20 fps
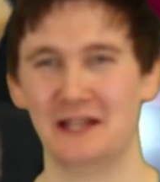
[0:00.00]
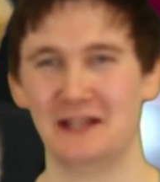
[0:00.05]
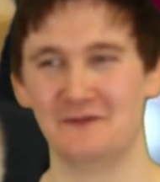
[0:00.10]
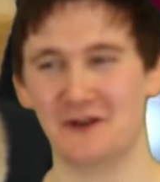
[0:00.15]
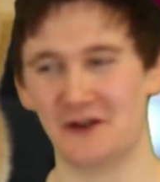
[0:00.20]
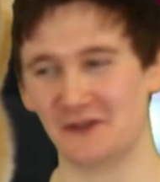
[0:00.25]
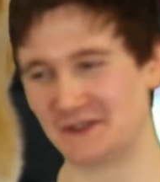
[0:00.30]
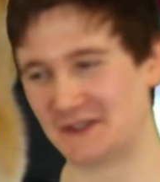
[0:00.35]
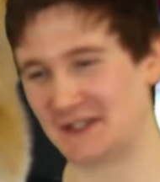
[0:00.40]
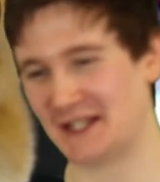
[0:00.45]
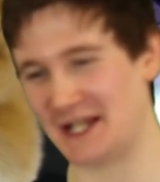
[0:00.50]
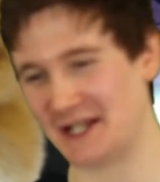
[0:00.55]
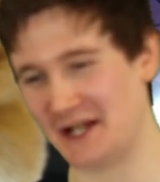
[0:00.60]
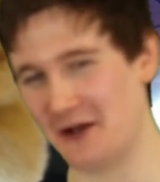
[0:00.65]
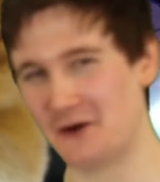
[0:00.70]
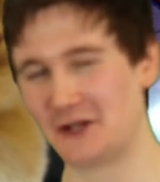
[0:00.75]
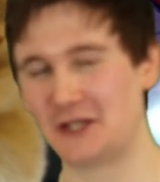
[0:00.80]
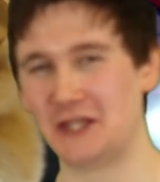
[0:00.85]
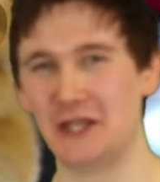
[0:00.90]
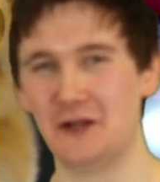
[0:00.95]
evolves
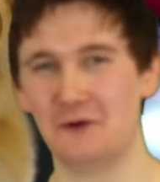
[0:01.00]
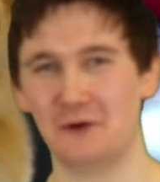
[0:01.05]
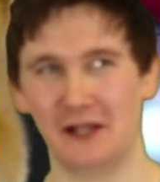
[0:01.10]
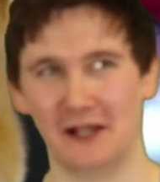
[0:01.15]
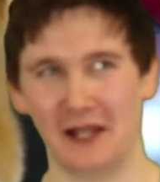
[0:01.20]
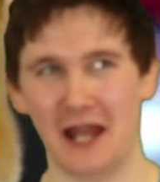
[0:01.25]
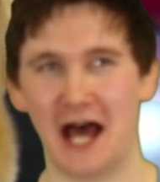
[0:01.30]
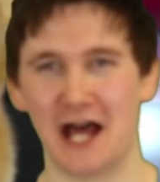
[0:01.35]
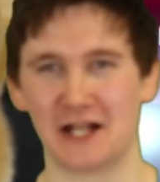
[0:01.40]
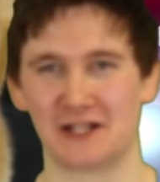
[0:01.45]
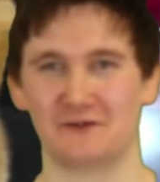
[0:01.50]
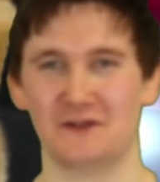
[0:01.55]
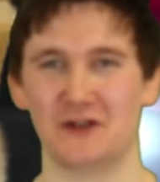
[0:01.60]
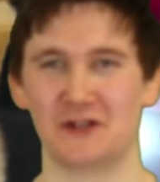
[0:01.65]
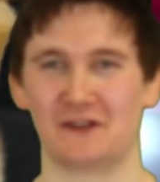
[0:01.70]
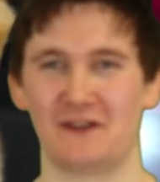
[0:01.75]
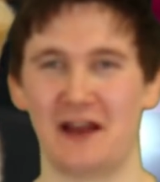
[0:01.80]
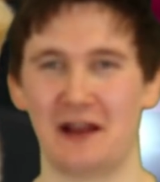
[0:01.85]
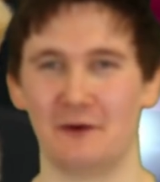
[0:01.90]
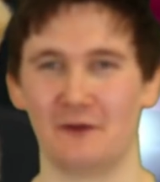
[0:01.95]
into a cuter, larger
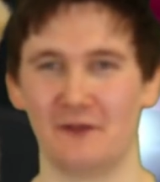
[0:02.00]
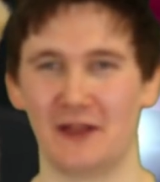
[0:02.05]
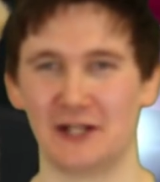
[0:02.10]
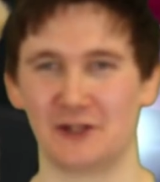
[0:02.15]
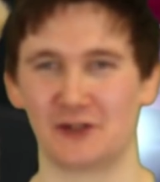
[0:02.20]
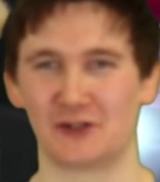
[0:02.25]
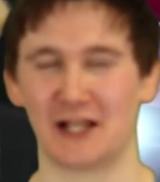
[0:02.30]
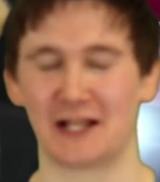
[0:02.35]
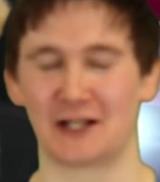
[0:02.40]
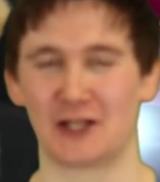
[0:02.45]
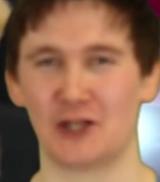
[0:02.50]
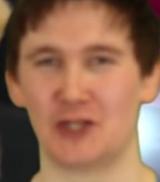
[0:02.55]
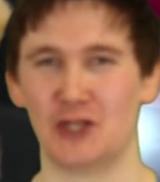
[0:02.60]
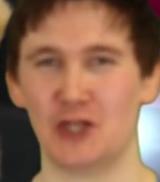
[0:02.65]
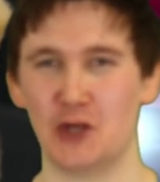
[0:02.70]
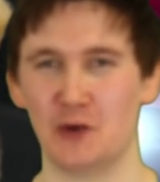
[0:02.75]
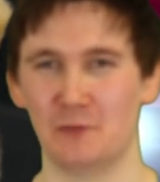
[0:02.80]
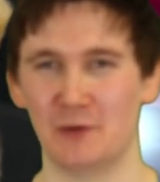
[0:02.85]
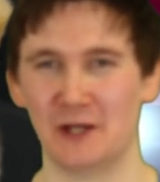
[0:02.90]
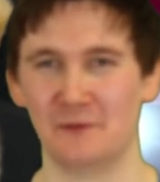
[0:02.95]
version of the animal, then it's just a
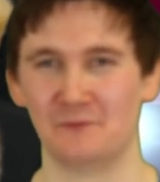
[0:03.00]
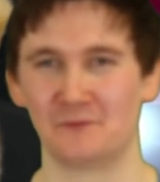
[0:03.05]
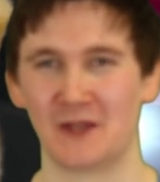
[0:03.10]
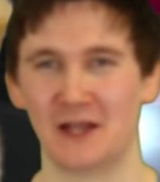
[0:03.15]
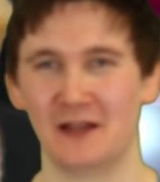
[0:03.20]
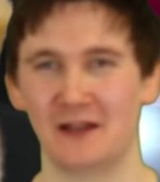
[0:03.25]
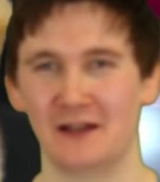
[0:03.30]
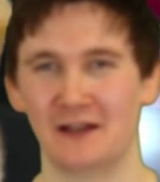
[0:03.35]
human.